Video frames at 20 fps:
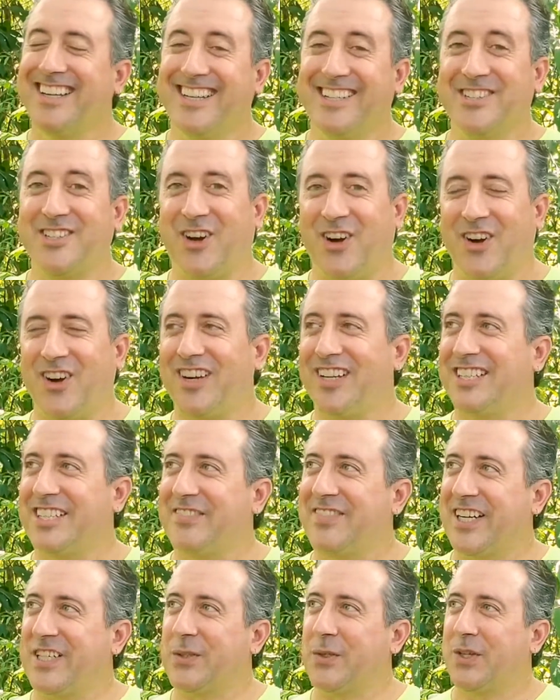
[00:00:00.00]
That's hard. Let's
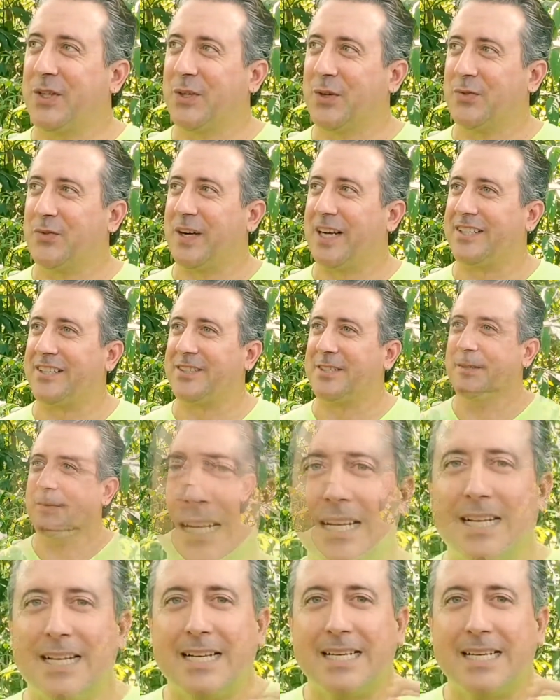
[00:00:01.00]
see if I can do it a little faster.